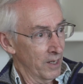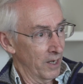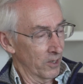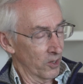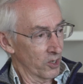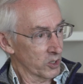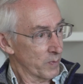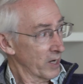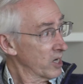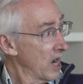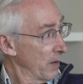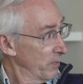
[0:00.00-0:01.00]
Another is by
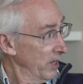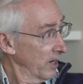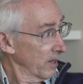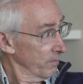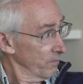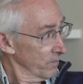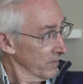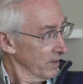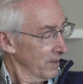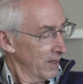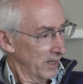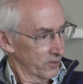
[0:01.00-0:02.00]
copying.
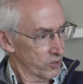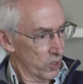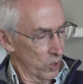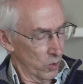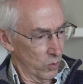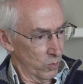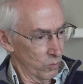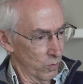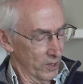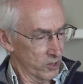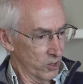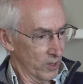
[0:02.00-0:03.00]
And so
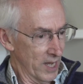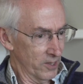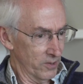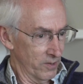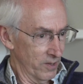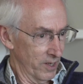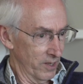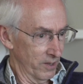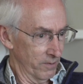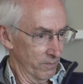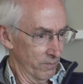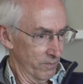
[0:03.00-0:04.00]
once you get
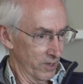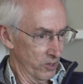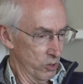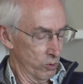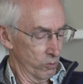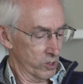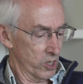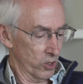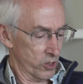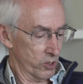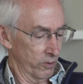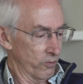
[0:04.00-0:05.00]
um, a new
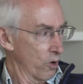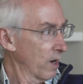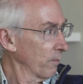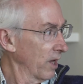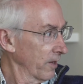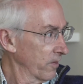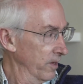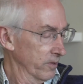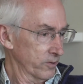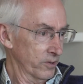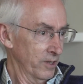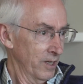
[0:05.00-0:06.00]
cultural form like
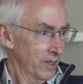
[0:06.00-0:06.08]
this,